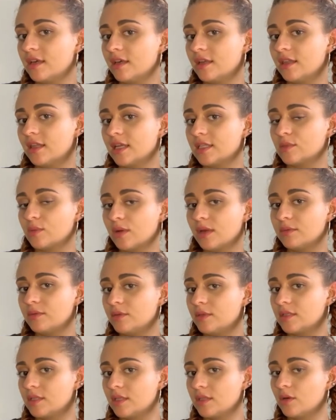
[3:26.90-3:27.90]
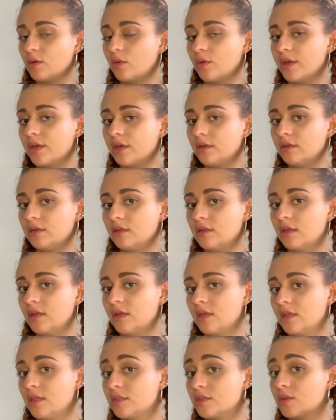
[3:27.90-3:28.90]
That's why I'm using the oil.
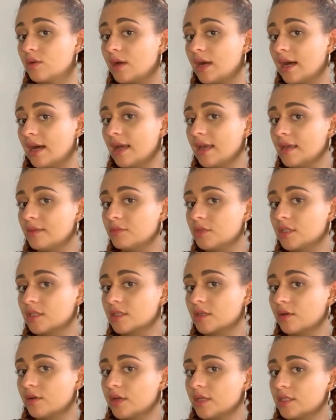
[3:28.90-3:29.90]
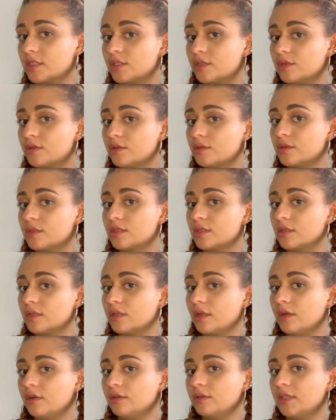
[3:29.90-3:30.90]
So I am just going to
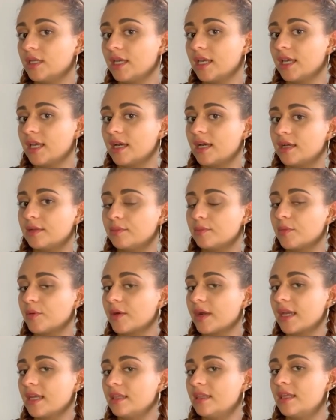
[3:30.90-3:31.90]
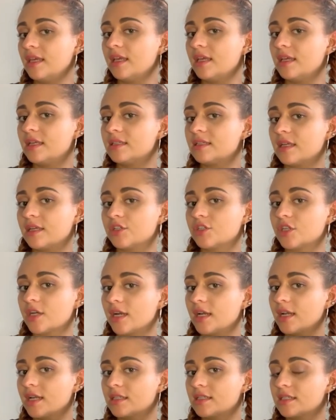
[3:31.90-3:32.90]
slowly unbraid these and try
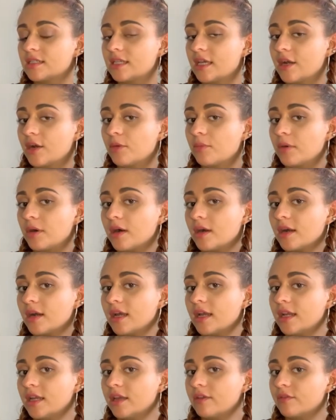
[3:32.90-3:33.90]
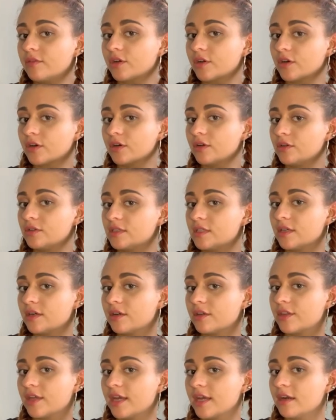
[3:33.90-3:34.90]
not to tear apart any of the curls that are
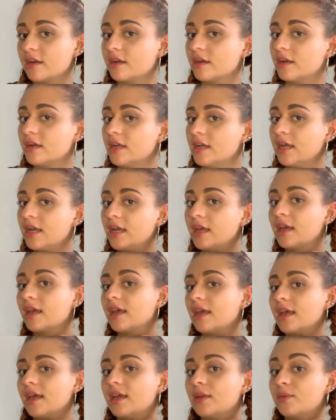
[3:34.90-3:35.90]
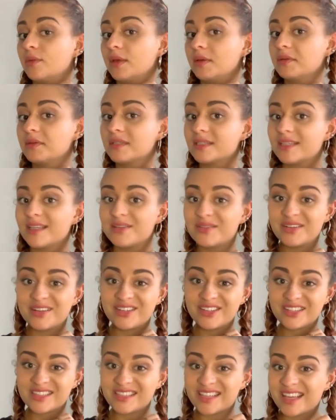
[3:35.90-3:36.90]
there, and we will see what it
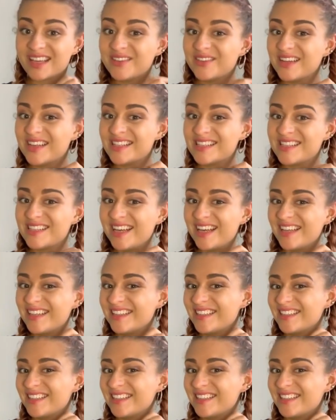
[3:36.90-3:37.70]
looks like when it's done.